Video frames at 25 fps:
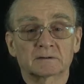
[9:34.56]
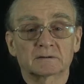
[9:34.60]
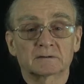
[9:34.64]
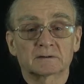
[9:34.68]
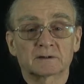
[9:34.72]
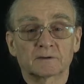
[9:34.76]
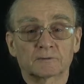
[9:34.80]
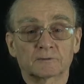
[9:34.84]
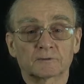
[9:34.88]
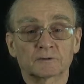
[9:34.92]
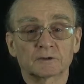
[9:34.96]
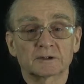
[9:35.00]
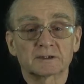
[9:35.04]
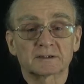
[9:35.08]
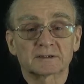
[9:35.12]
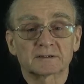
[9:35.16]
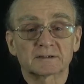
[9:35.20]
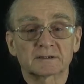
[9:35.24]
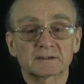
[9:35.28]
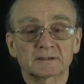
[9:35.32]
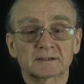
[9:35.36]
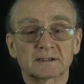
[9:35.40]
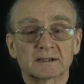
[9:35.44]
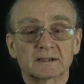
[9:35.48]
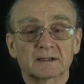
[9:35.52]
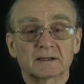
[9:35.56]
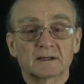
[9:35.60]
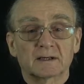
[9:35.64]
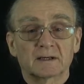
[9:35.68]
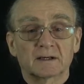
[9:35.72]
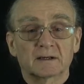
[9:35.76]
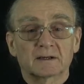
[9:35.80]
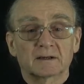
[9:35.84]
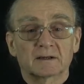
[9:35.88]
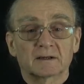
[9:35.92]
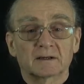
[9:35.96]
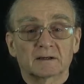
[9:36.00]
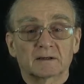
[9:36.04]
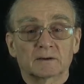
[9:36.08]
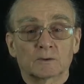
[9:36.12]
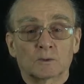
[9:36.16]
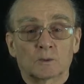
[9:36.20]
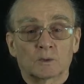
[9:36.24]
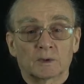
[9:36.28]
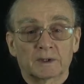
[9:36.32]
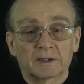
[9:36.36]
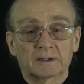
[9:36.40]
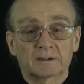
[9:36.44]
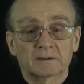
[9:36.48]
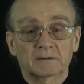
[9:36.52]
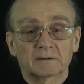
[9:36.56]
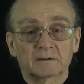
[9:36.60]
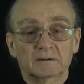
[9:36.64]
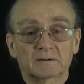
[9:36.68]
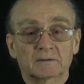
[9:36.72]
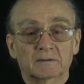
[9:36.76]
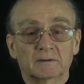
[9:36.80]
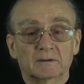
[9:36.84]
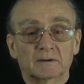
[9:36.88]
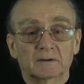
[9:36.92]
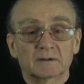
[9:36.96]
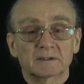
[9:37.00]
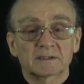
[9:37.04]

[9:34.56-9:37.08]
differences weighted